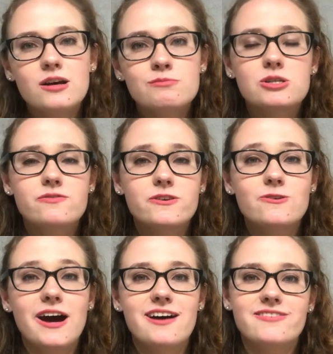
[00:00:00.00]
So if you
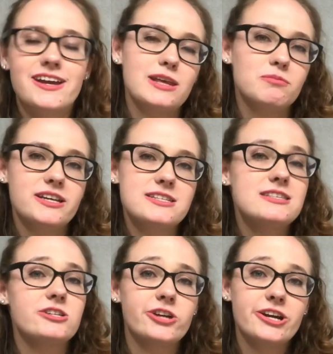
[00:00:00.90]
have any places
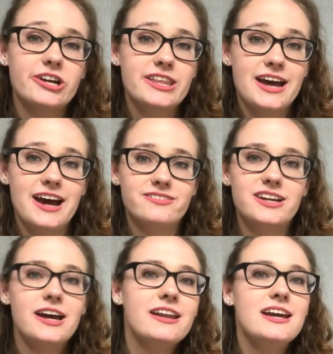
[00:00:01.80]
in your area that have
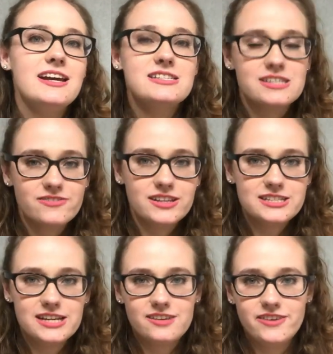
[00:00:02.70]
that, definitely
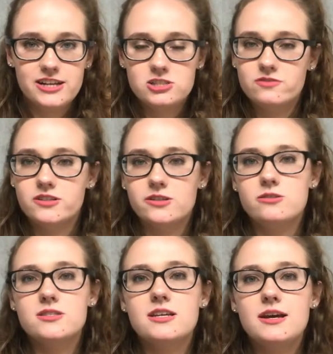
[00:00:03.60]
take advantage of
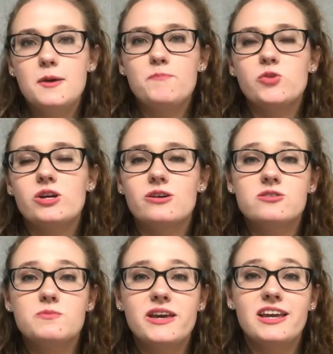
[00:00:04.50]
those. You can
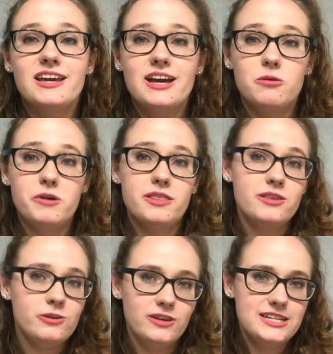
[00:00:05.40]
also make an account with
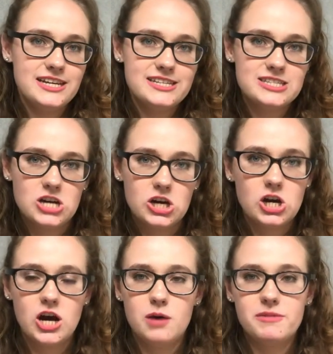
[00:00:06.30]

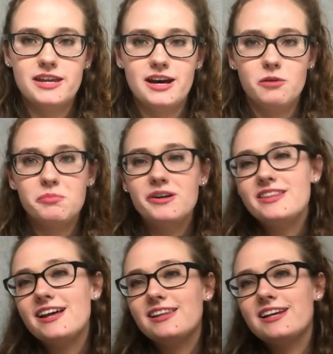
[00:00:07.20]
unidays.com, and I'll put
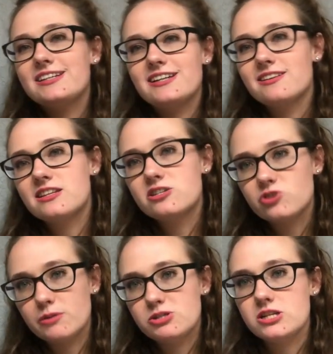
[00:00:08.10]
that link down in the
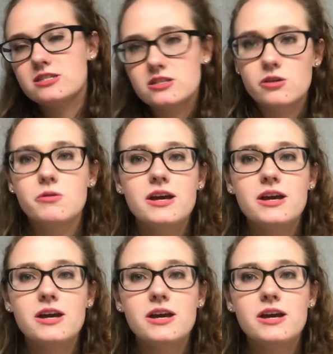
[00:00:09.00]
description, so